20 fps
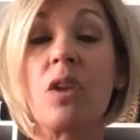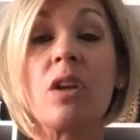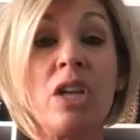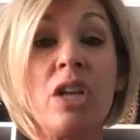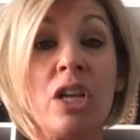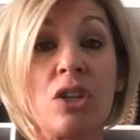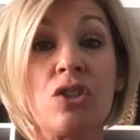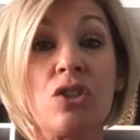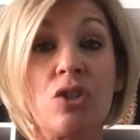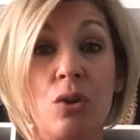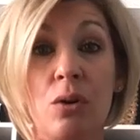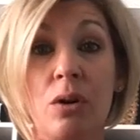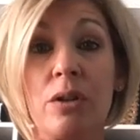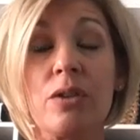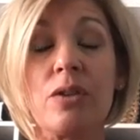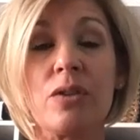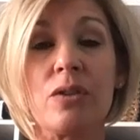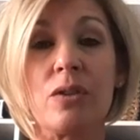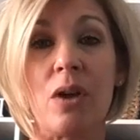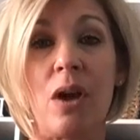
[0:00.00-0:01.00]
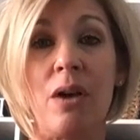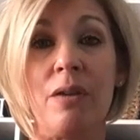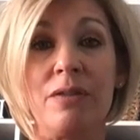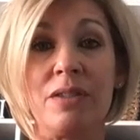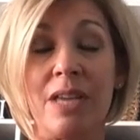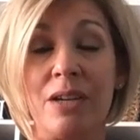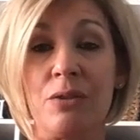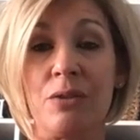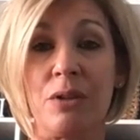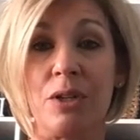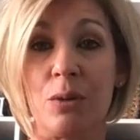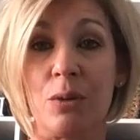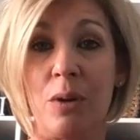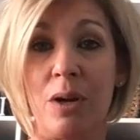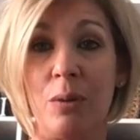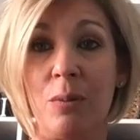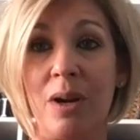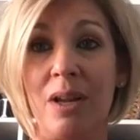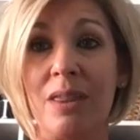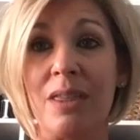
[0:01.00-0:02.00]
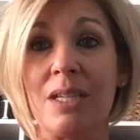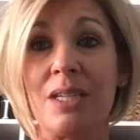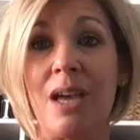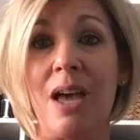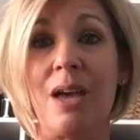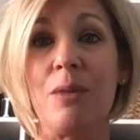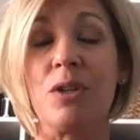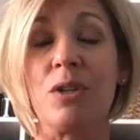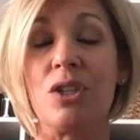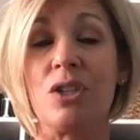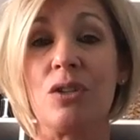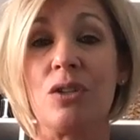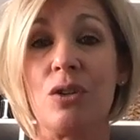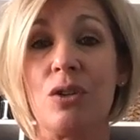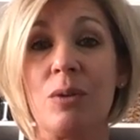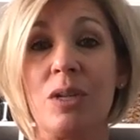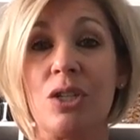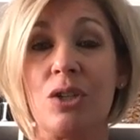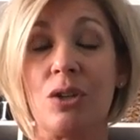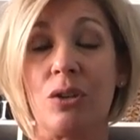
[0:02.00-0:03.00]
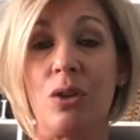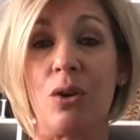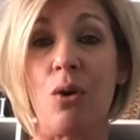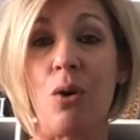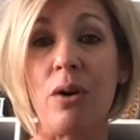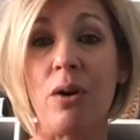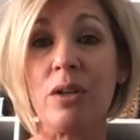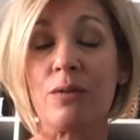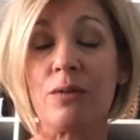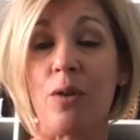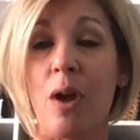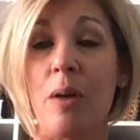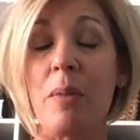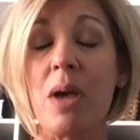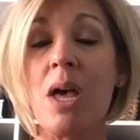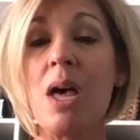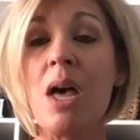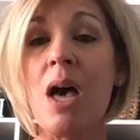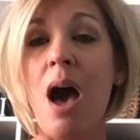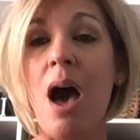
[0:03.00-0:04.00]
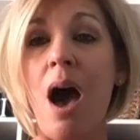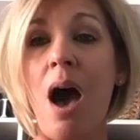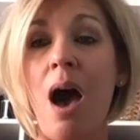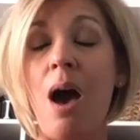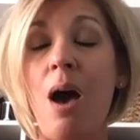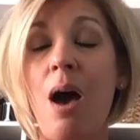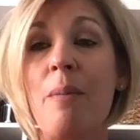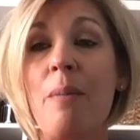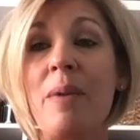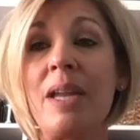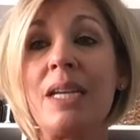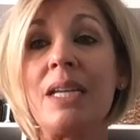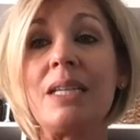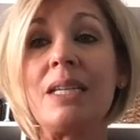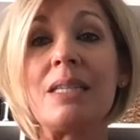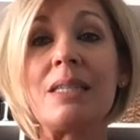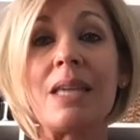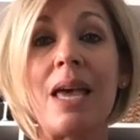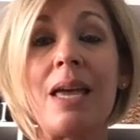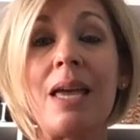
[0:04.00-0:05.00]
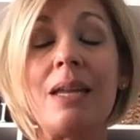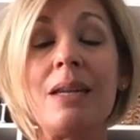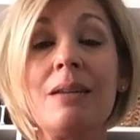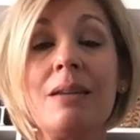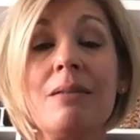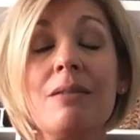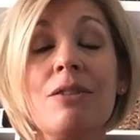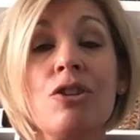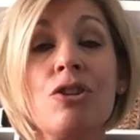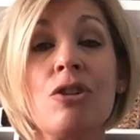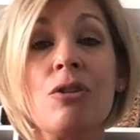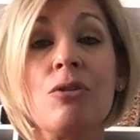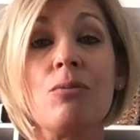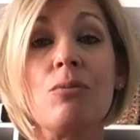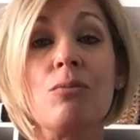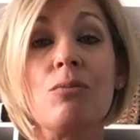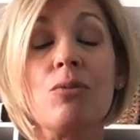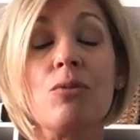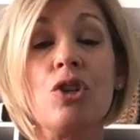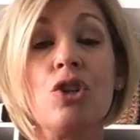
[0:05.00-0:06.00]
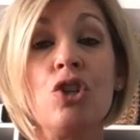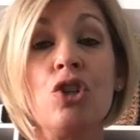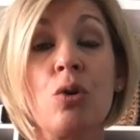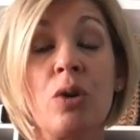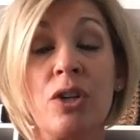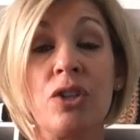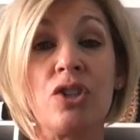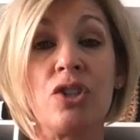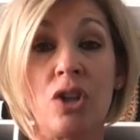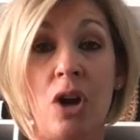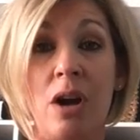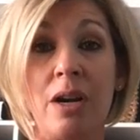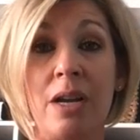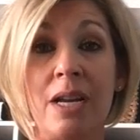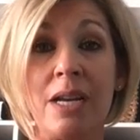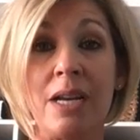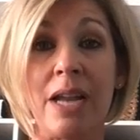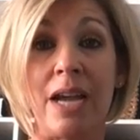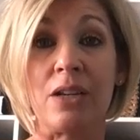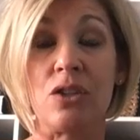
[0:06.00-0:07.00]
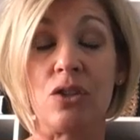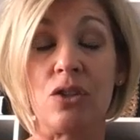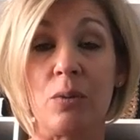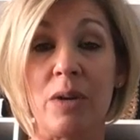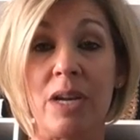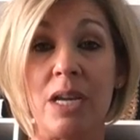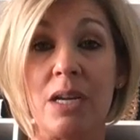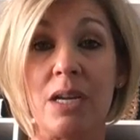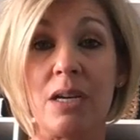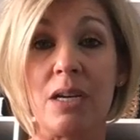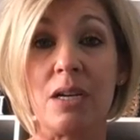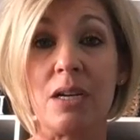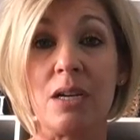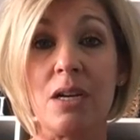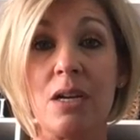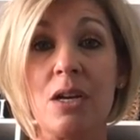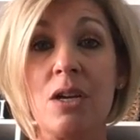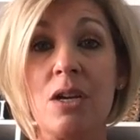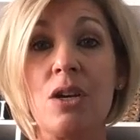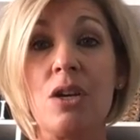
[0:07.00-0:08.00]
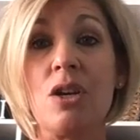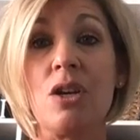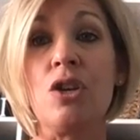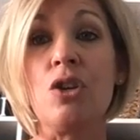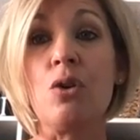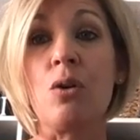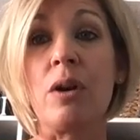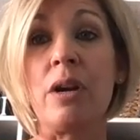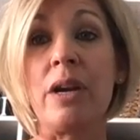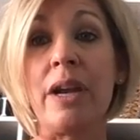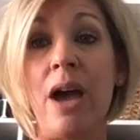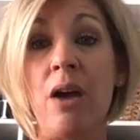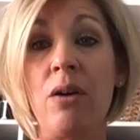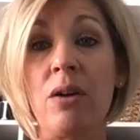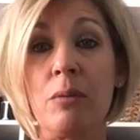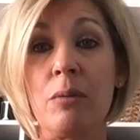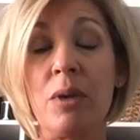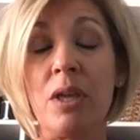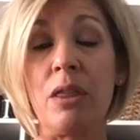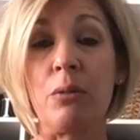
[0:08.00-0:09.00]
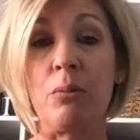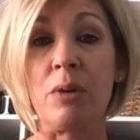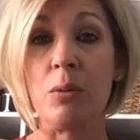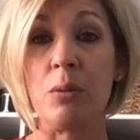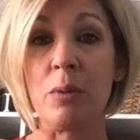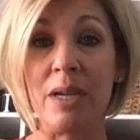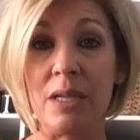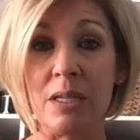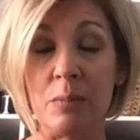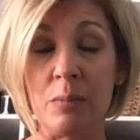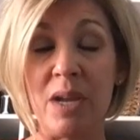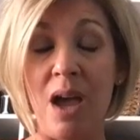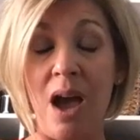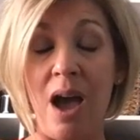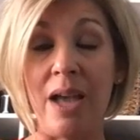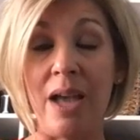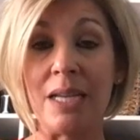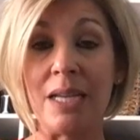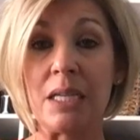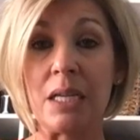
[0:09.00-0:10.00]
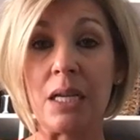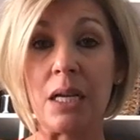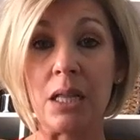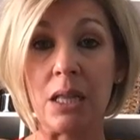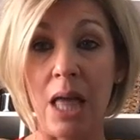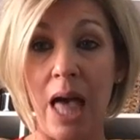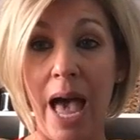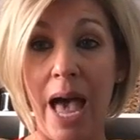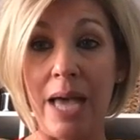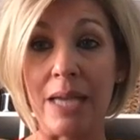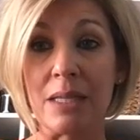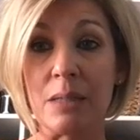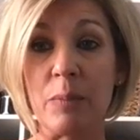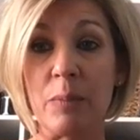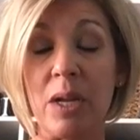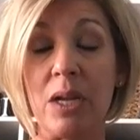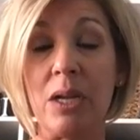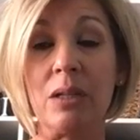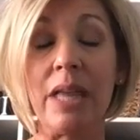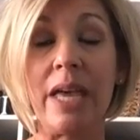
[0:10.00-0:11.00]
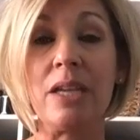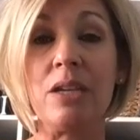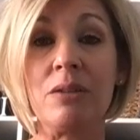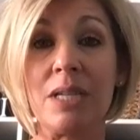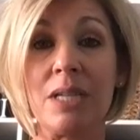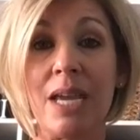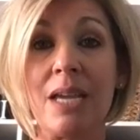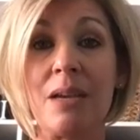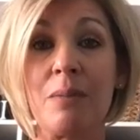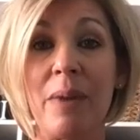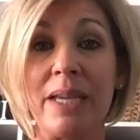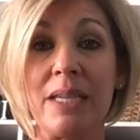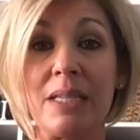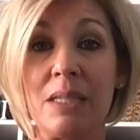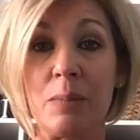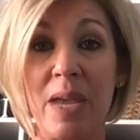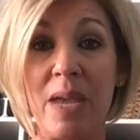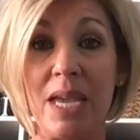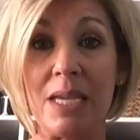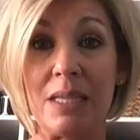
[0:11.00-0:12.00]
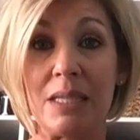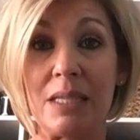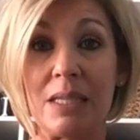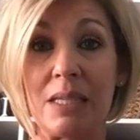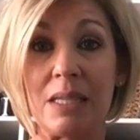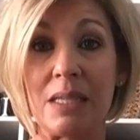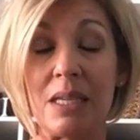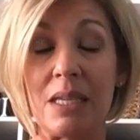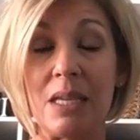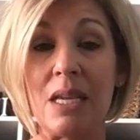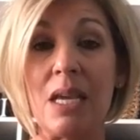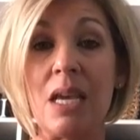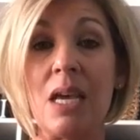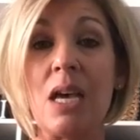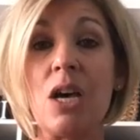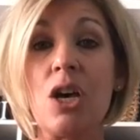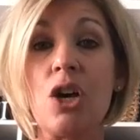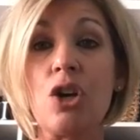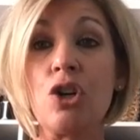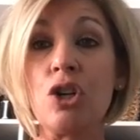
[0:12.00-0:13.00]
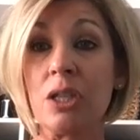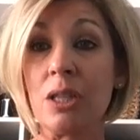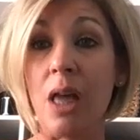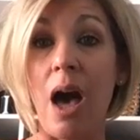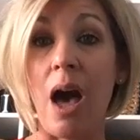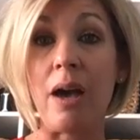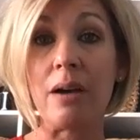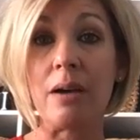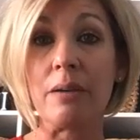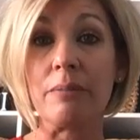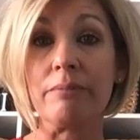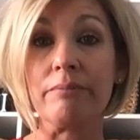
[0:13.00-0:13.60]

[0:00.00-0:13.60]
Nick Storrs of Century 21 at the time, which is who he took the course from. And he said, you're starting next week. You are now going to be 3 weeks behind in class, but he'll let you take my space. Good luck.